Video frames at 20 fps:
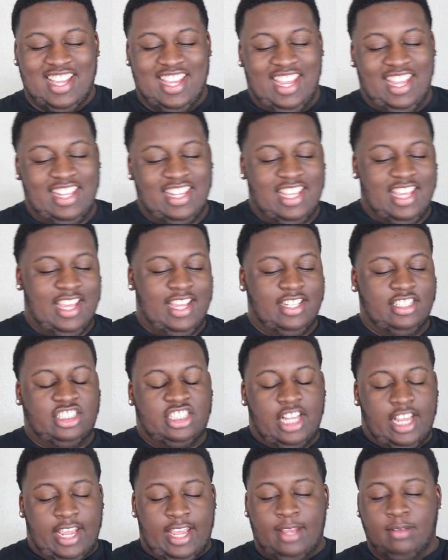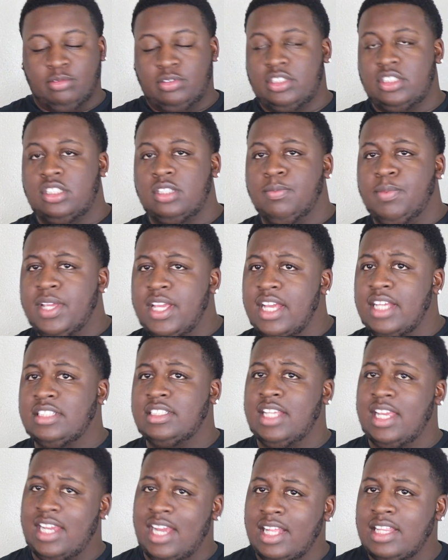And then Champs,
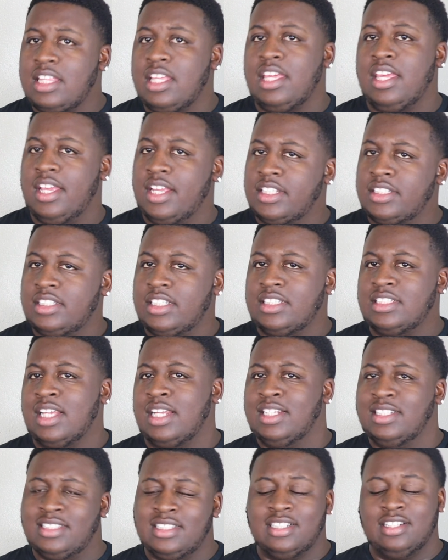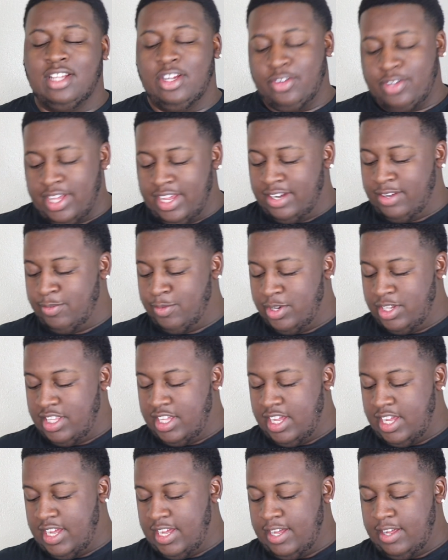because they got the Yeezys, I need to locate them where
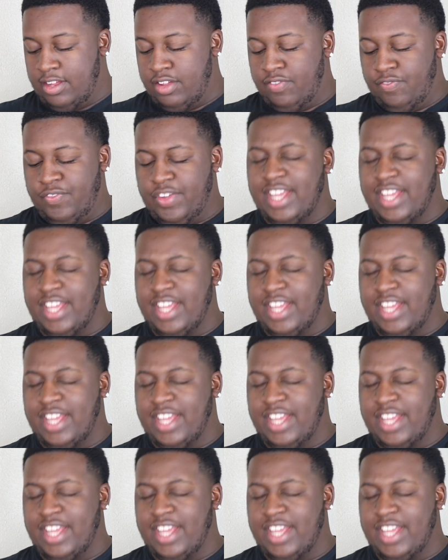they at.